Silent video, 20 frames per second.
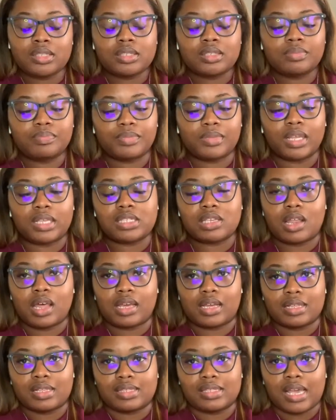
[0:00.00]
That's all I
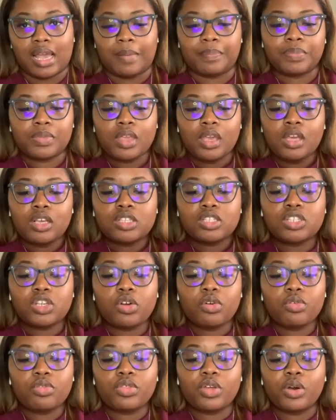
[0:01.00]
can say.
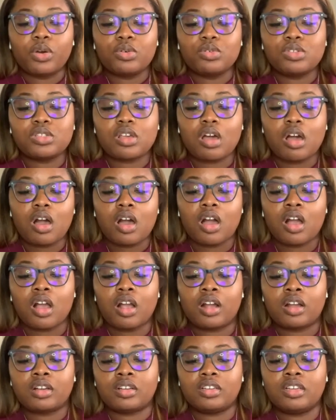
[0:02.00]
So those
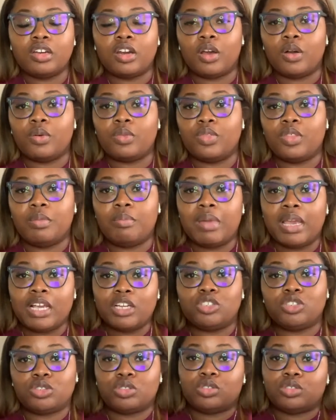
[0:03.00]
are, the
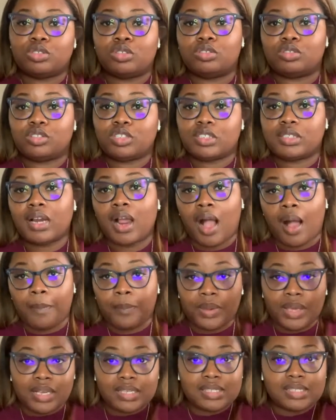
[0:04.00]
major
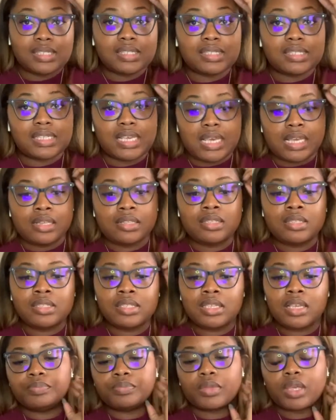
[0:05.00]
topics and scenes.
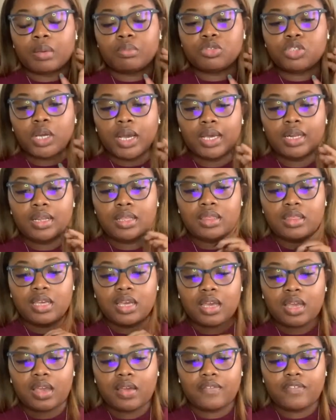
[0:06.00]
I'm trying to
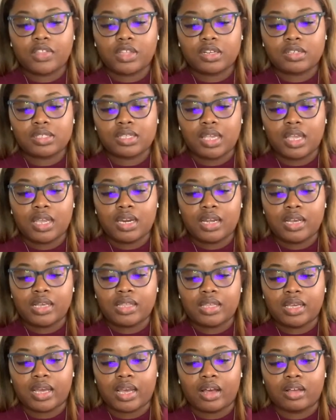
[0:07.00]
think if there's
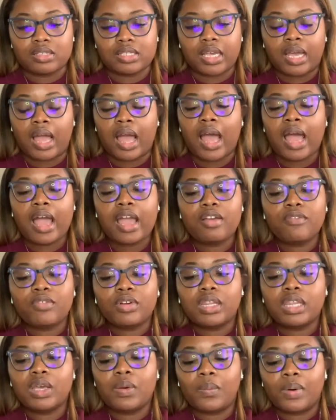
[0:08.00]
anything else. I
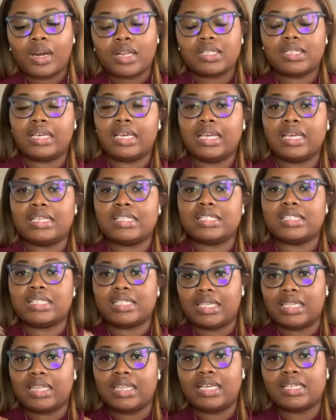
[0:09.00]
really want to get into
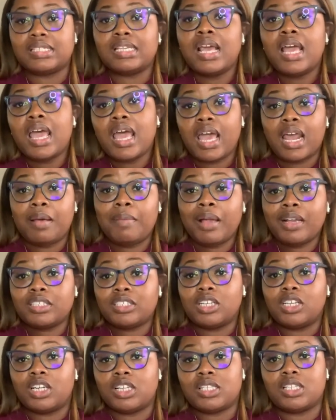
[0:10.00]
this, and I'm actually
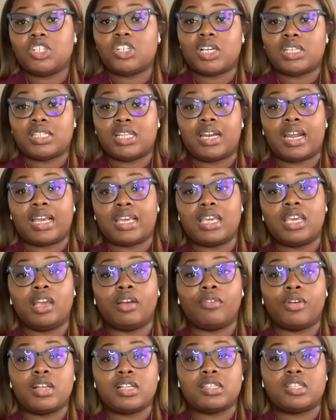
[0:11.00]
going to suggest that Ikea
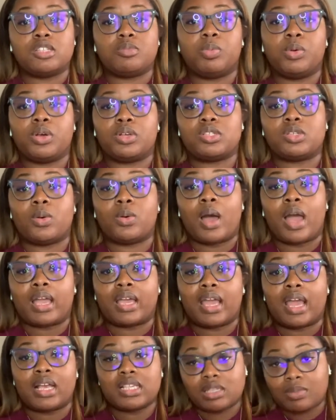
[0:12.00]
reads this book so I can
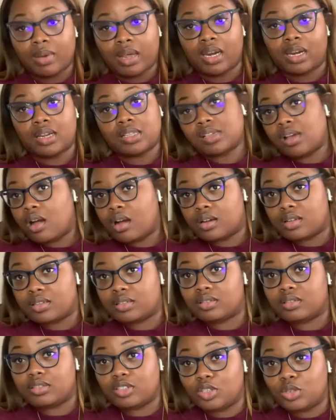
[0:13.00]
have somebody to talk
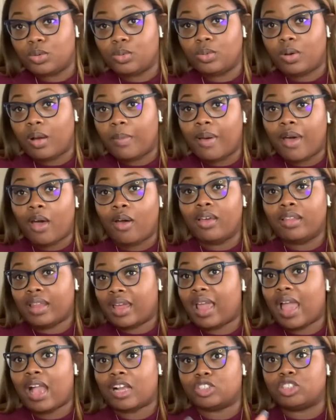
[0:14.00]
to about and
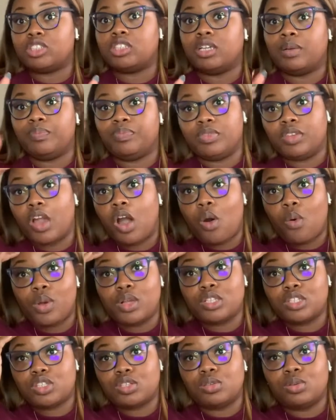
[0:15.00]
actually go
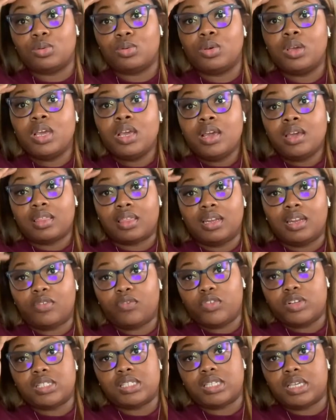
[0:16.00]
into the
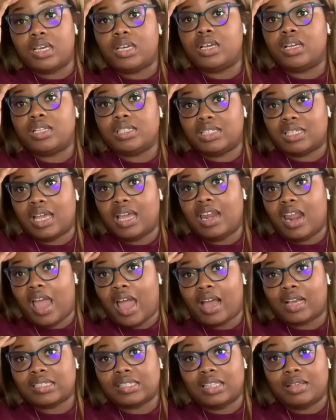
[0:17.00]
different scenes and
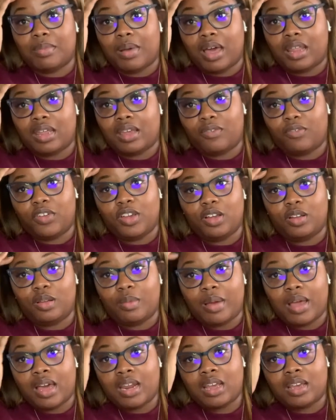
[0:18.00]
ask them how they feel
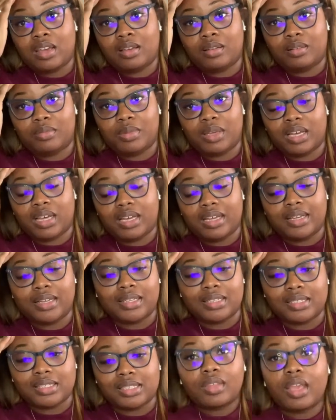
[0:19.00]
about it,
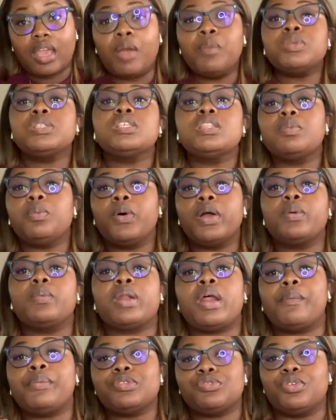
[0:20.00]
because it was to the point when I
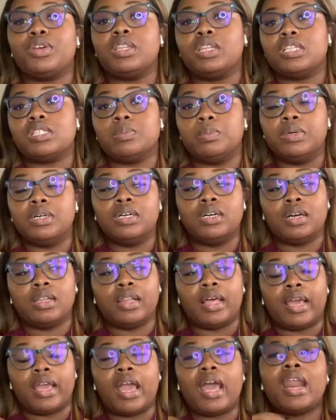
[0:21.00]
was reading this book,
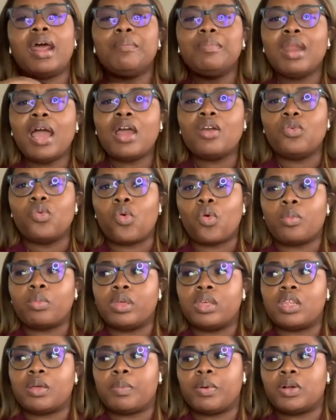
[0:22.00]
and I'm not normally
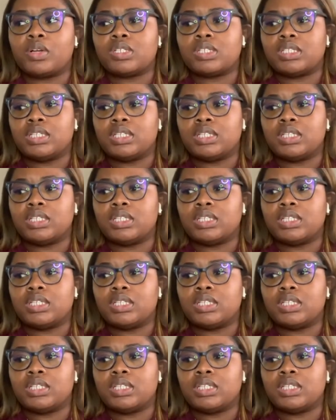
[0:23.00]
the person